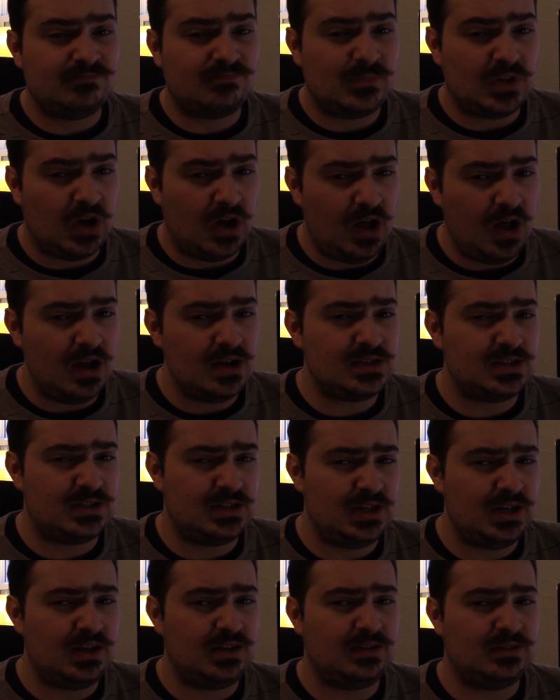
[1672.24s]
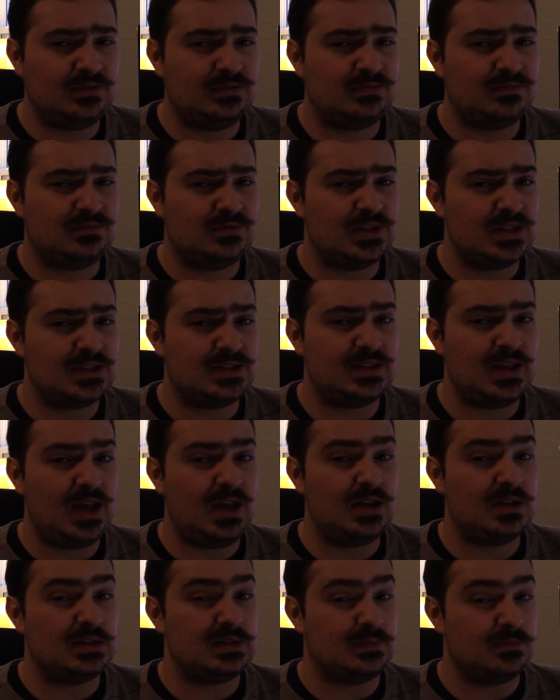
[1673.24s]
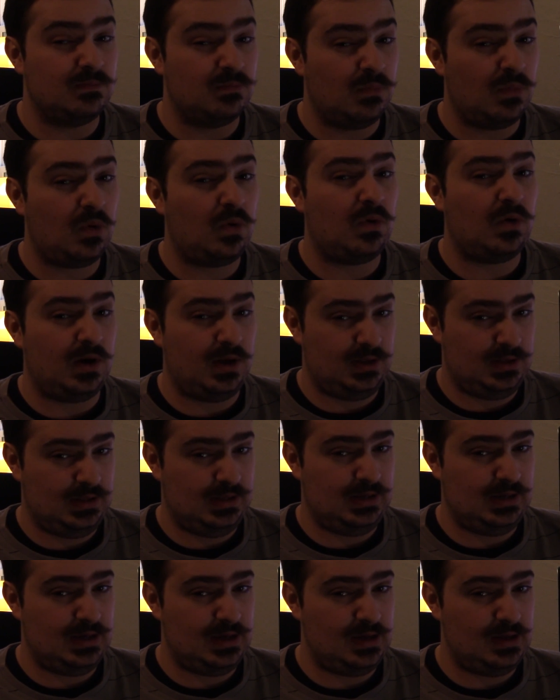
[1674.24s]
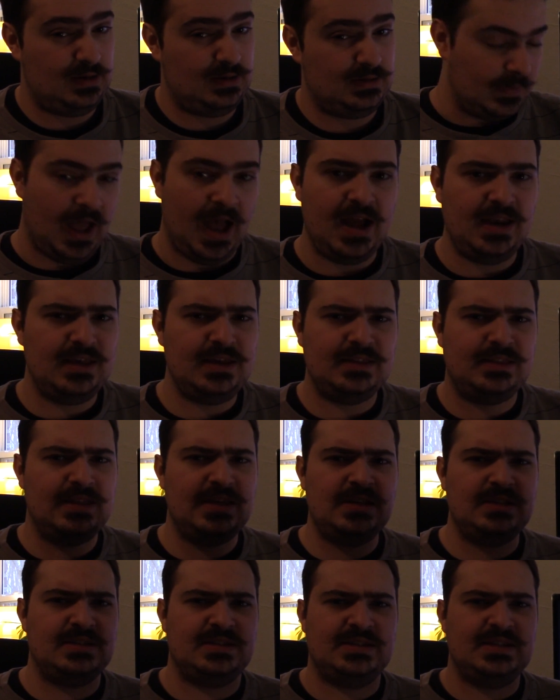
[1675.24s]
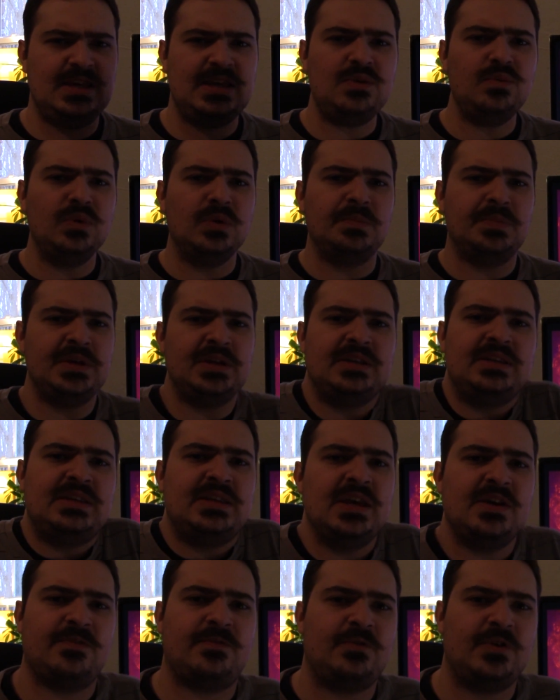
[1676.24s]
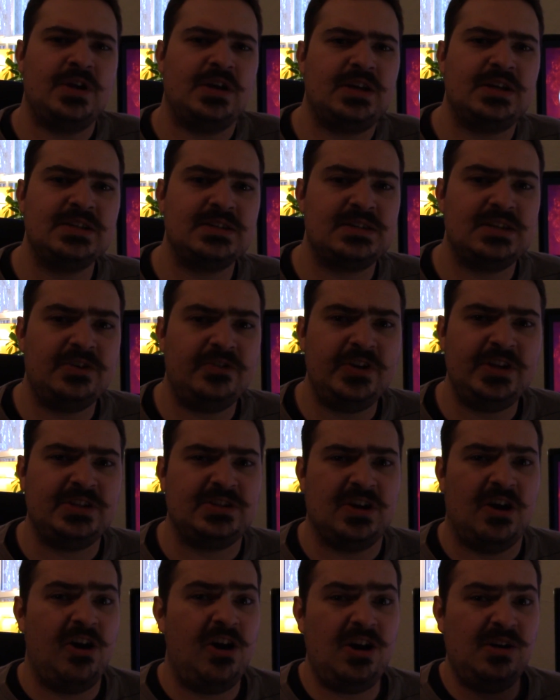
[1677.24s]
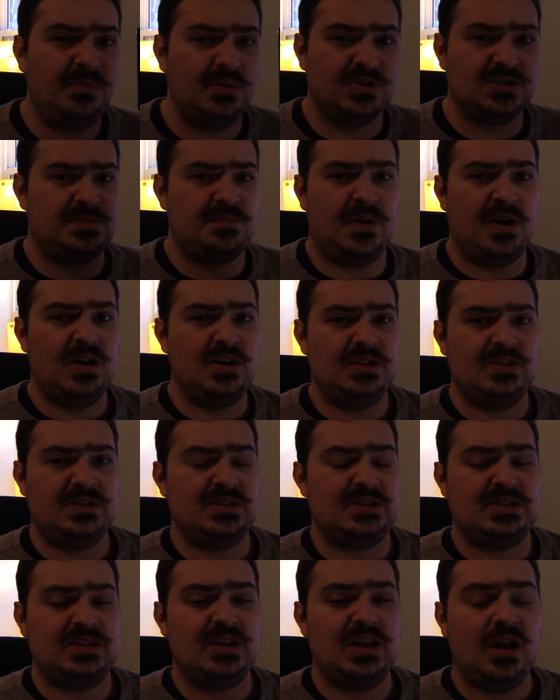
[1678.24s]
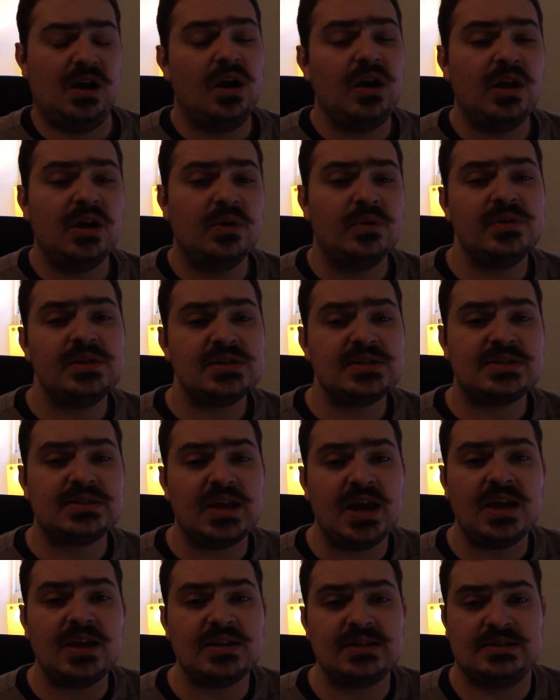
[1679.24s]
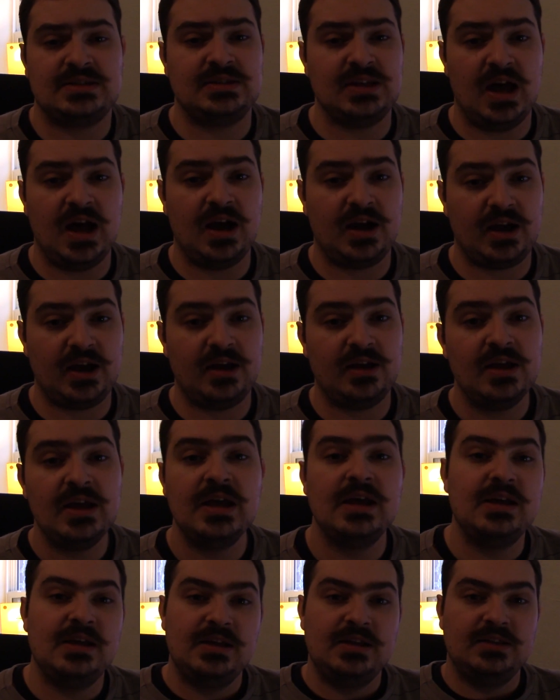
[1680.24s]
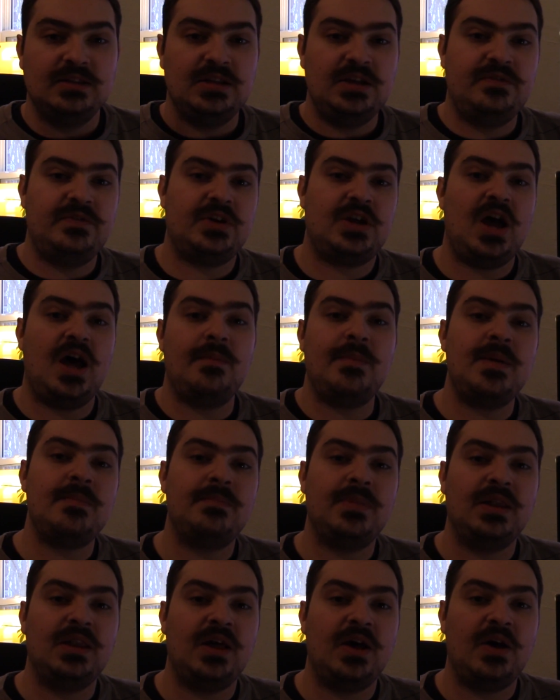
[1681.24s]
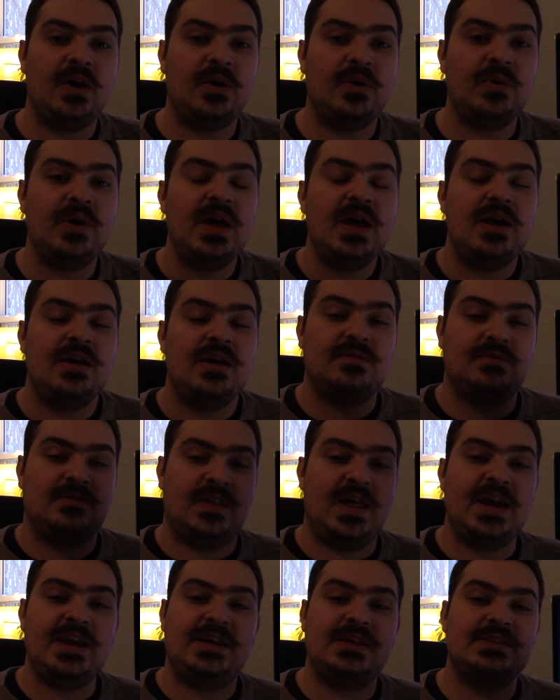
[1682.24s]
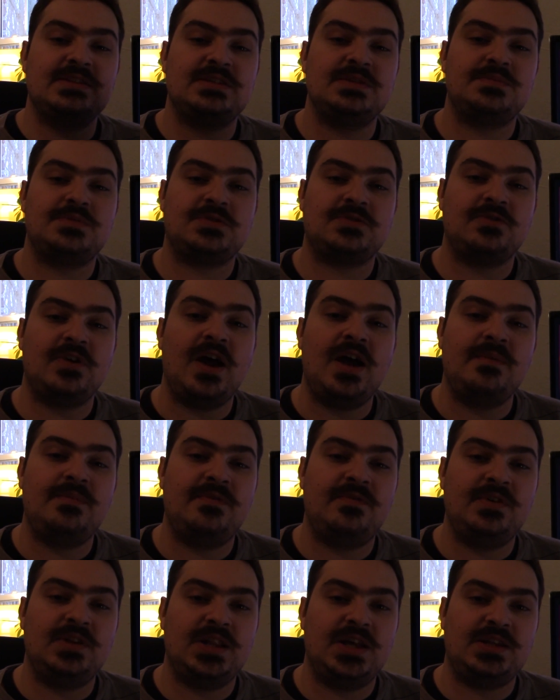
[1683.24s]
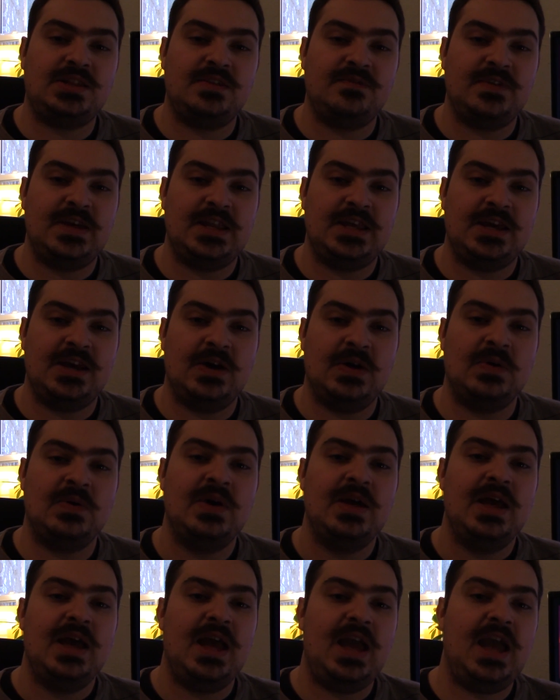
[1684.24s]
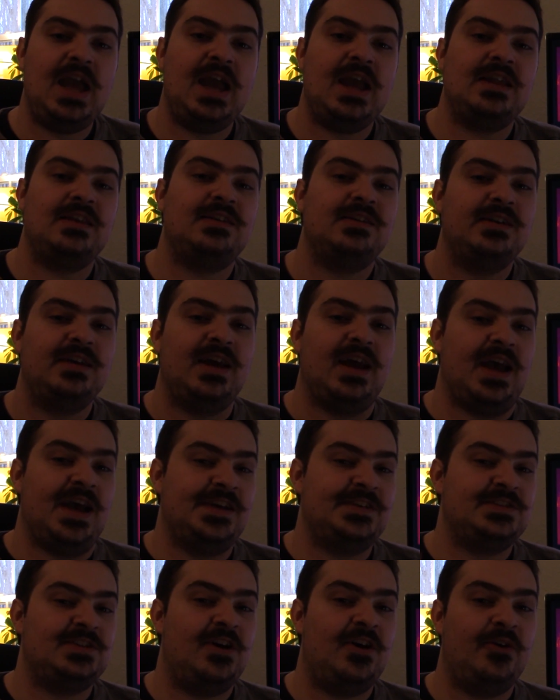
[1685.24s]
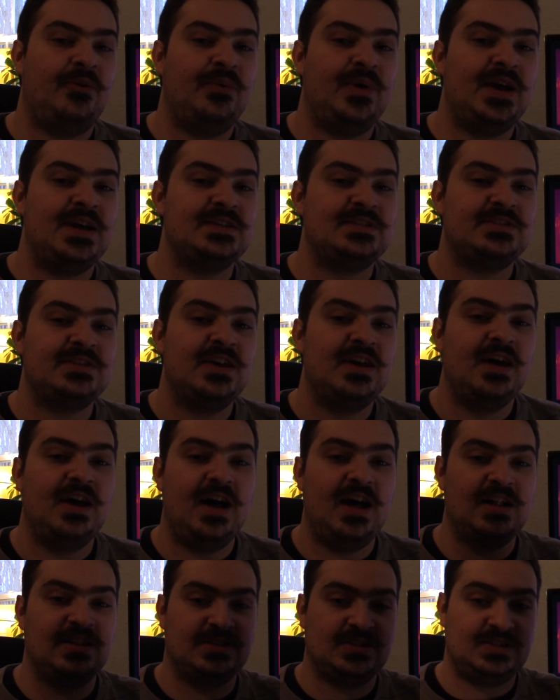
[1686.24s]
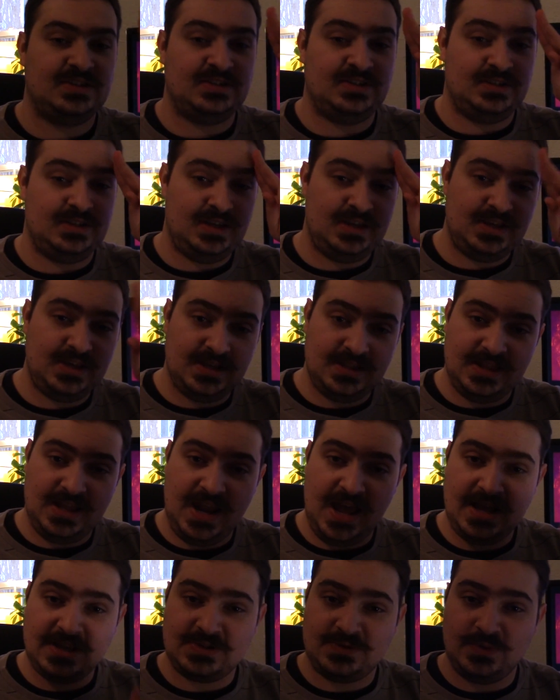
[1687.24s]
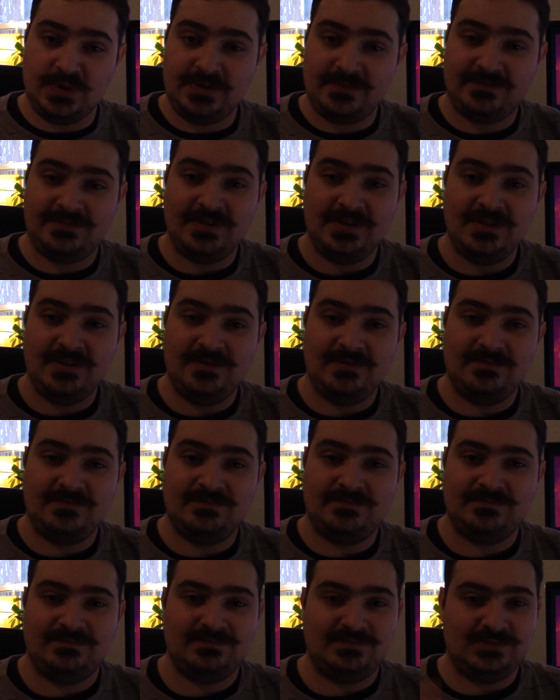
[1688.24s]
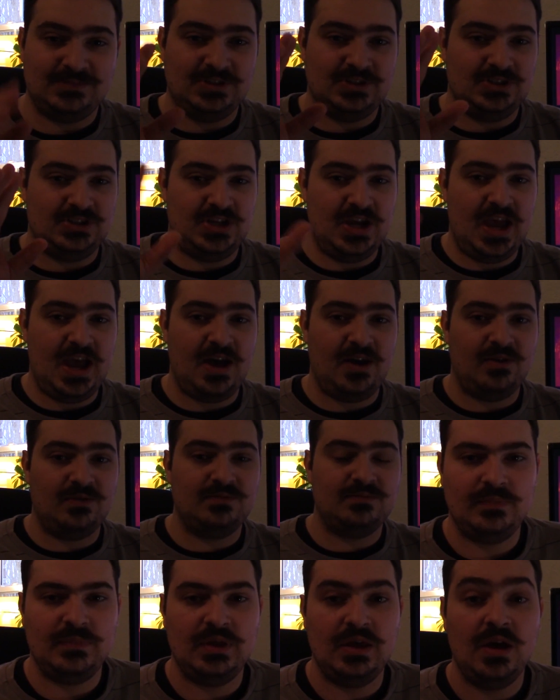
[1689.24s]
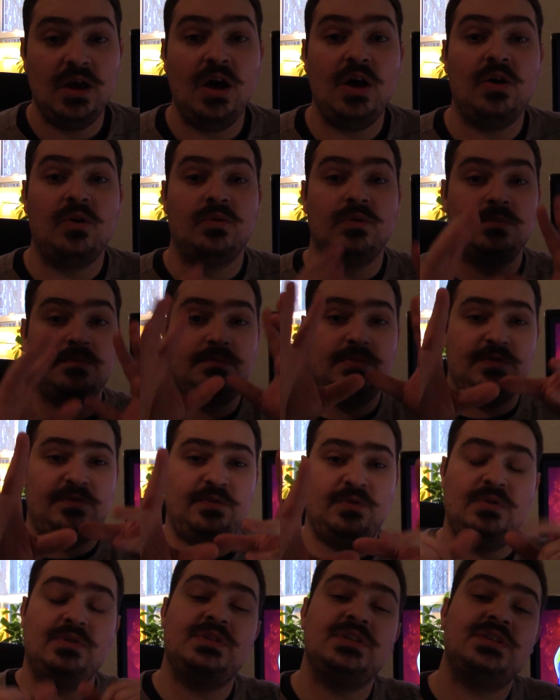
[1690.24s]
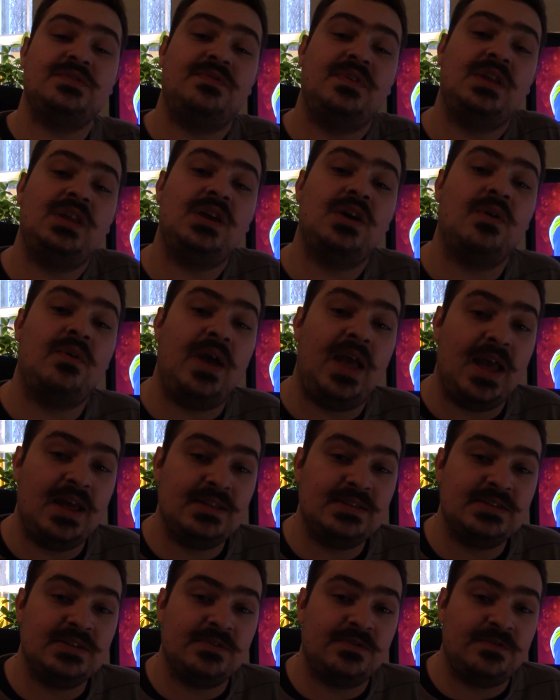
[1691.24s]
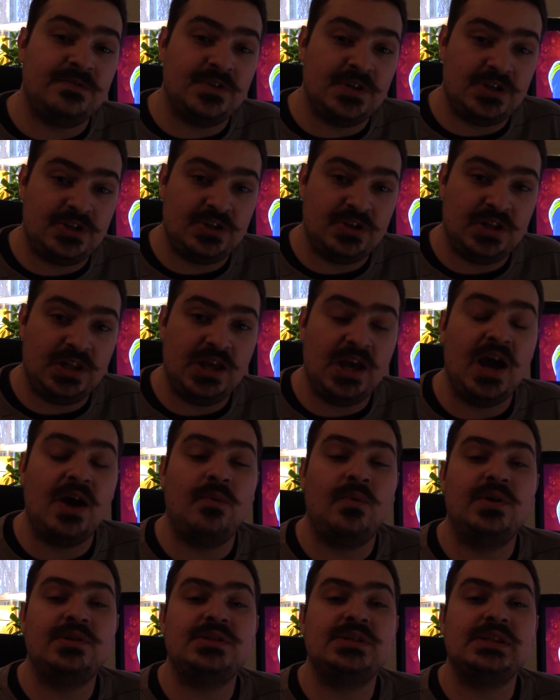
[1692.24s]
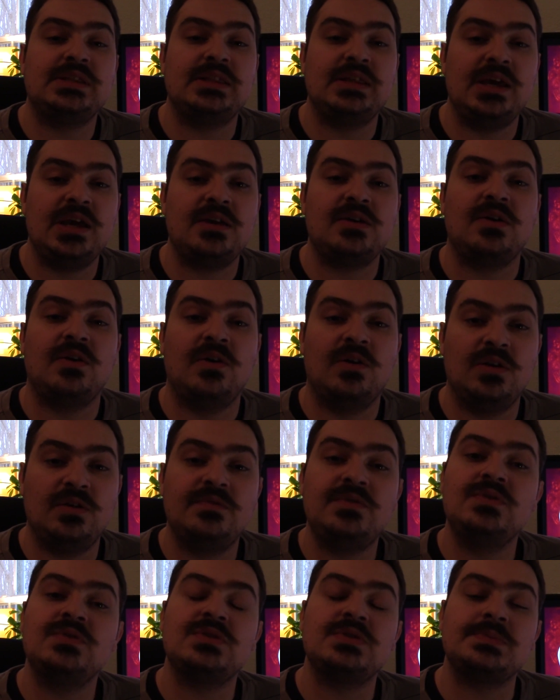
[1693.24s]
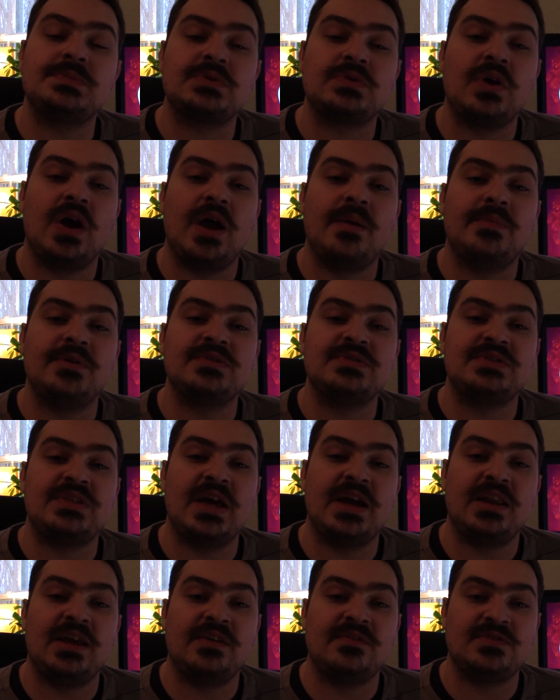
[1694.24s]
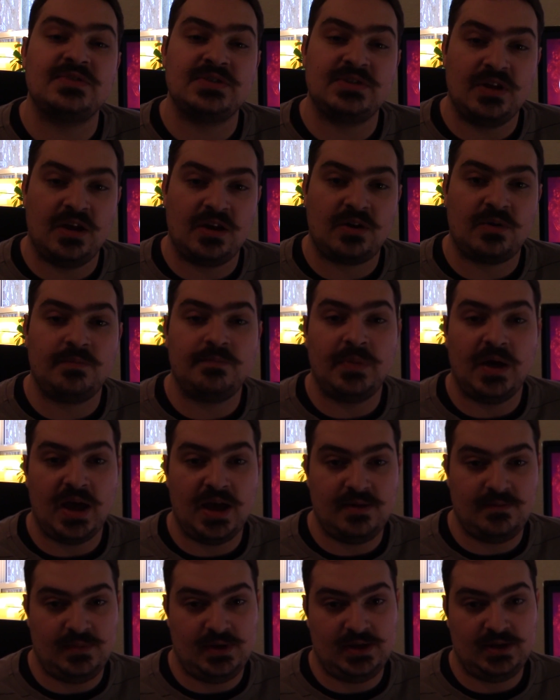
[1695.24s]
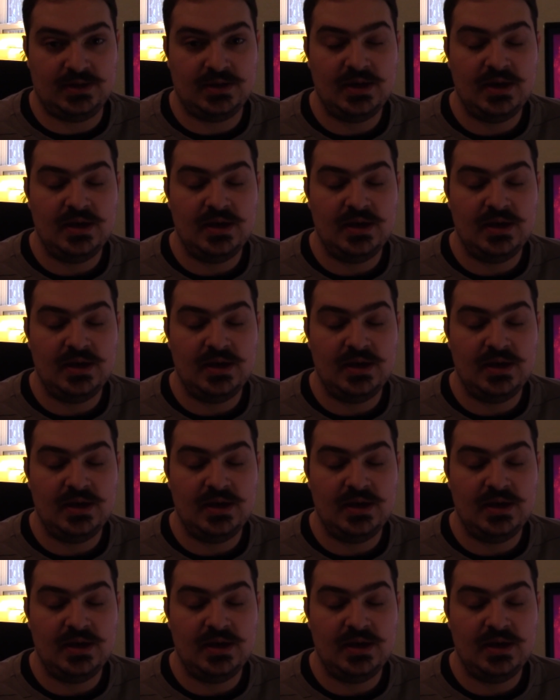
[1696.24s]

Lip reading: costing the Saiyans more in the end? How do you think Z will be different considering Tarble's part of the scenario in the Saiyan saga? Leave your comment below, like and subscribe if you like the video, and as always, I'll see you in the next one. Ciao. Oh, before this video ends officially, I want to thank all of you subscribers that have stuck by me.